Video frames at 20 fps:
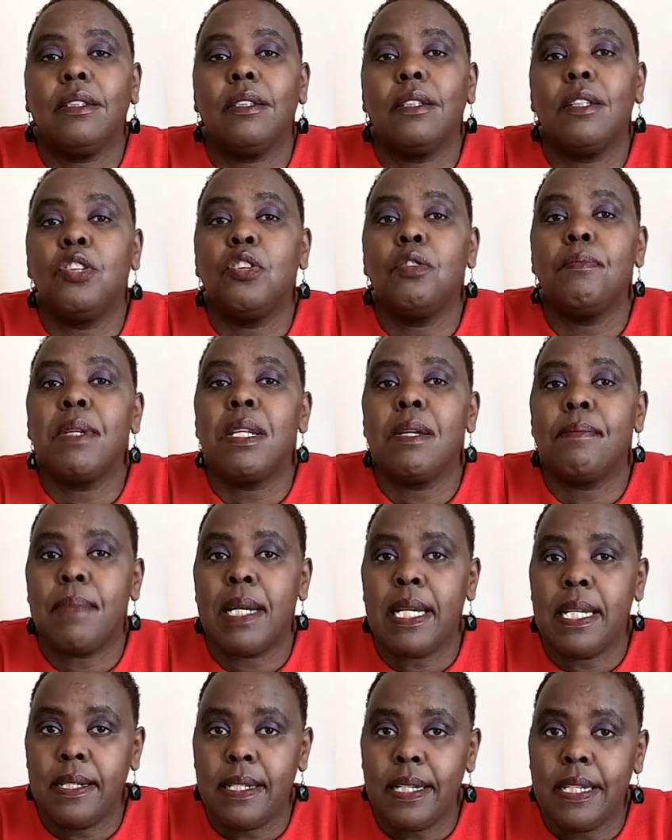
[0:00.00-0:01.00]
They'll be
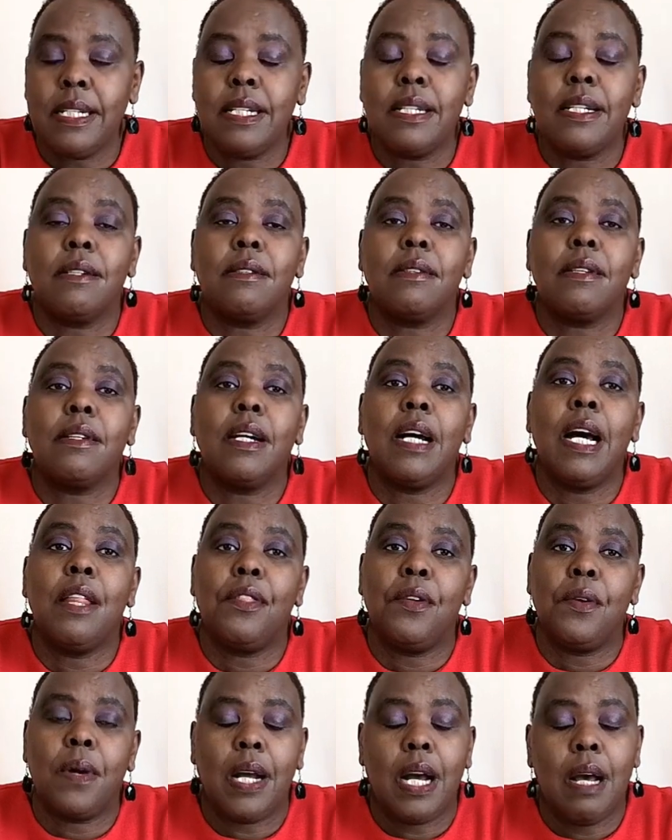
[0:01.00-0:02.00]
reminded and
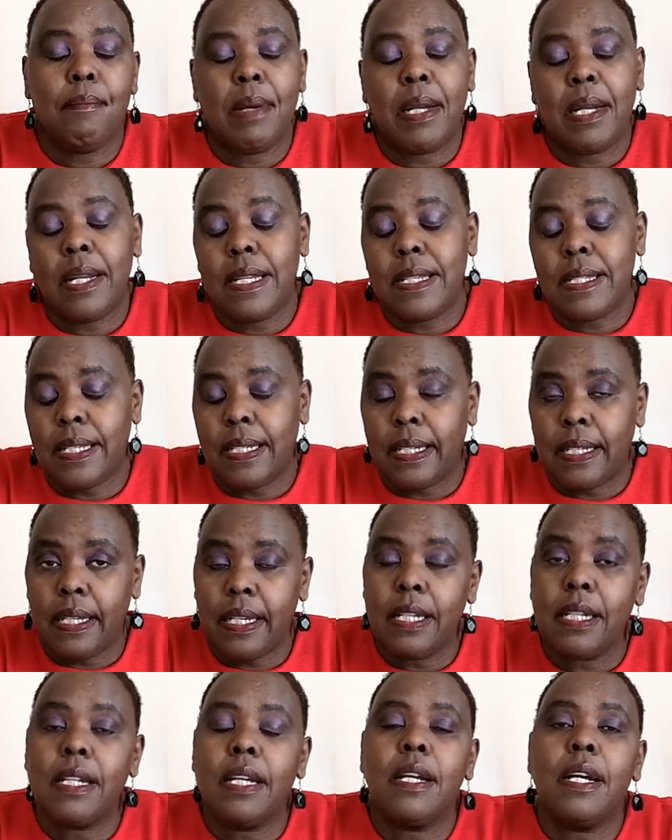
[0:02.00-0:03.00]
they'll come and ask
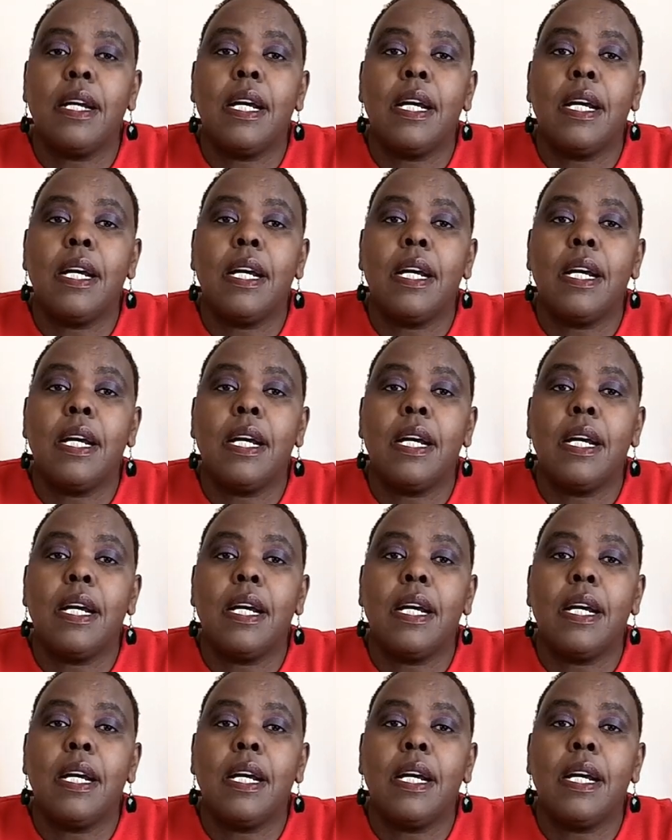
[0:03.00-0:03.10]
again.